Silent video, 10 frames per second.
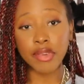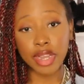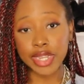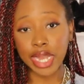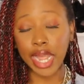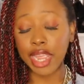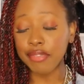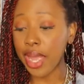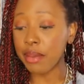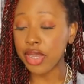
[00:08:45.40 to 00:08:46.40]
private
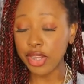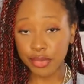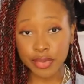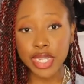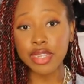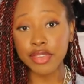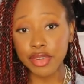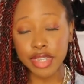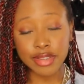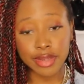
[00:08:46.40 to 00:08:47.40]
life, I'm a really
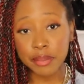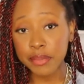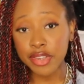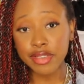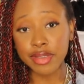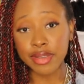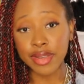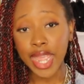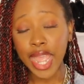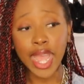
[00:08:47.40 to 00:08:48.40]
sarcastic
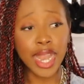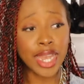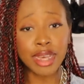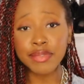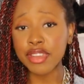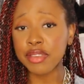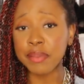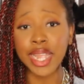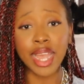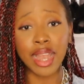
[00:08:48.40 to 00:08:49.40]
person. I love to
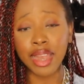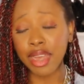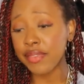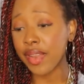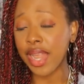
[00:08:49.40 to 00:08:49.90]
smile, I love to